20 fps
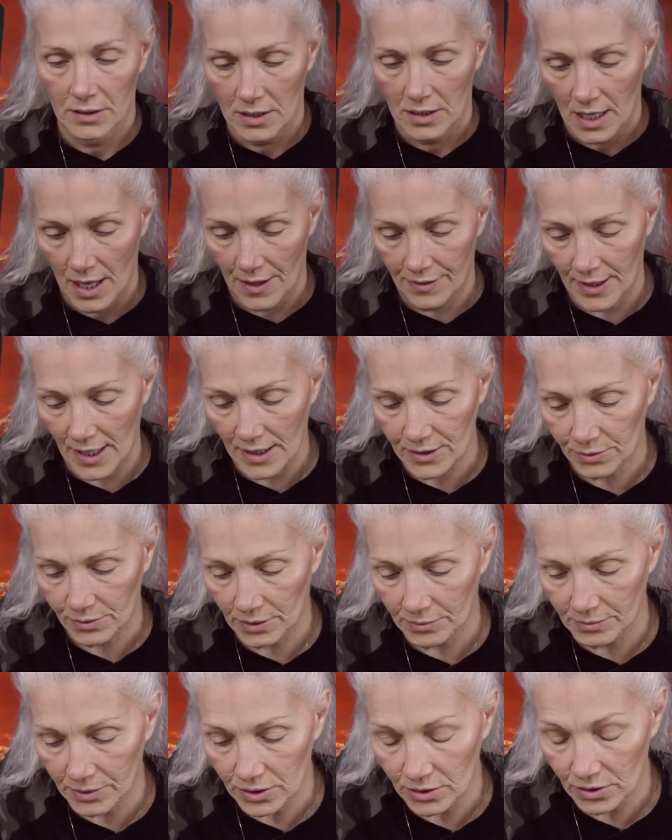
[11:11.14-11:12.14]
And that's what I'm
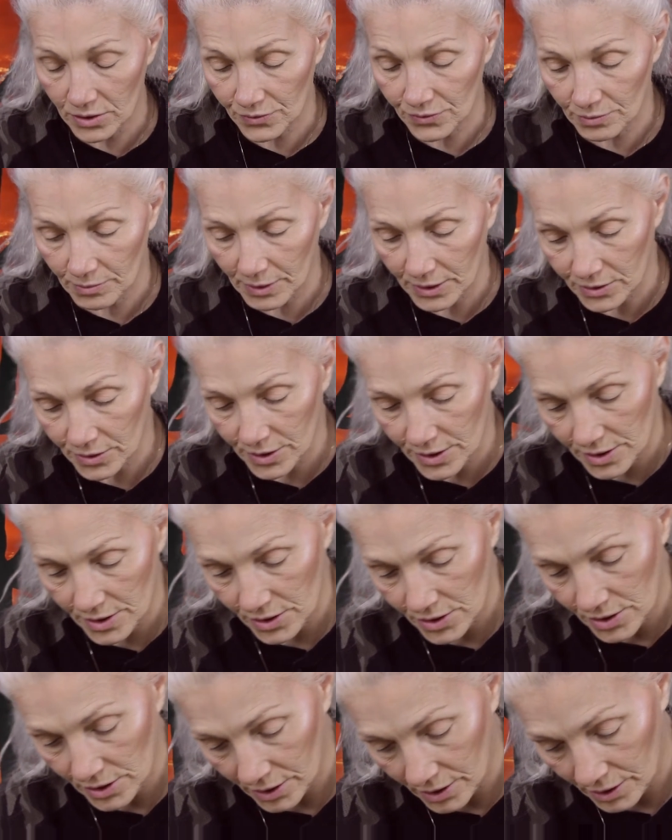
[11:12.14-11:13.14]
gonna use for my
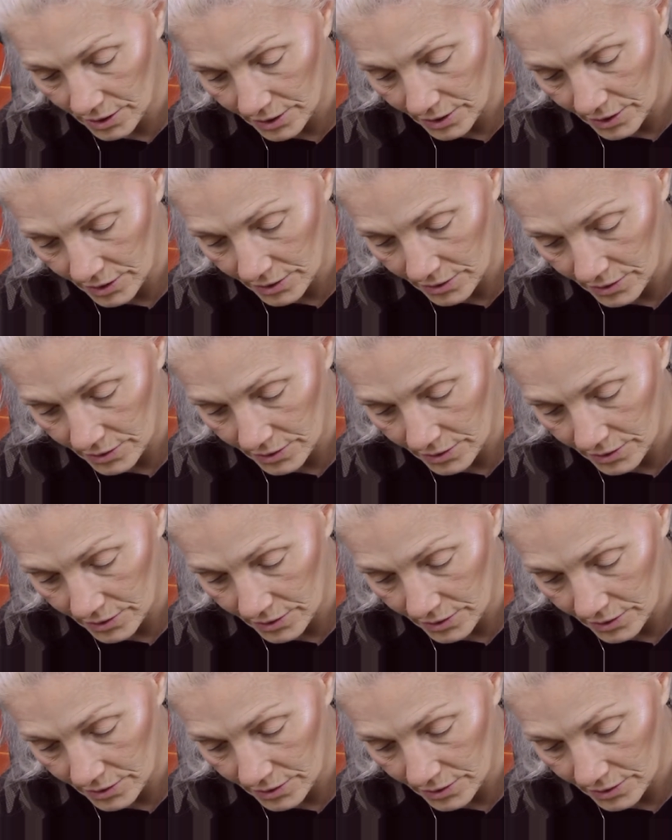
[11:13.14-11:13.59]
transition color.